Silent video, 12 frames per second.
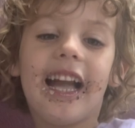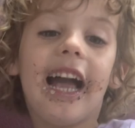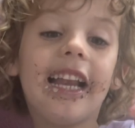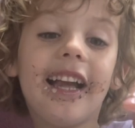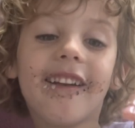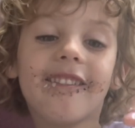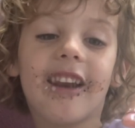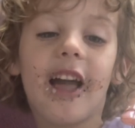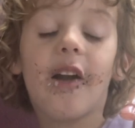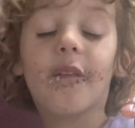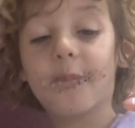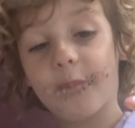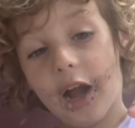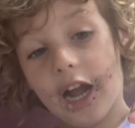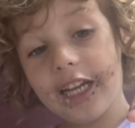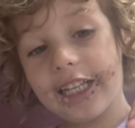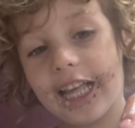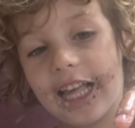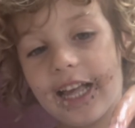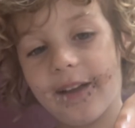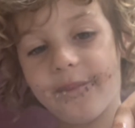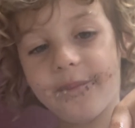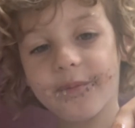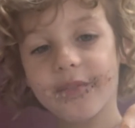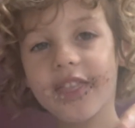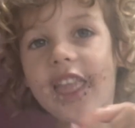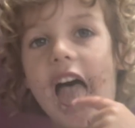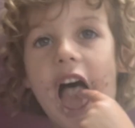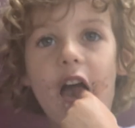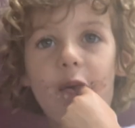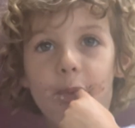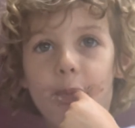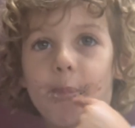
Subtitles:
I don't know if I like it. Oh.